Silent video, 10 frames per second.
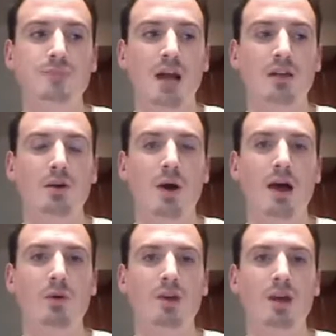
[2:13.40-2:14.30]
I don't know
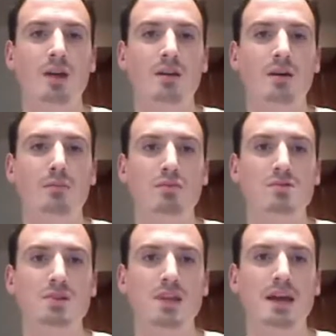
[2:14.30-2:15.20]
how we end up
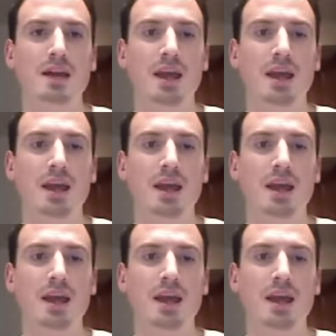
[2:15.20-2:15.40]
losing that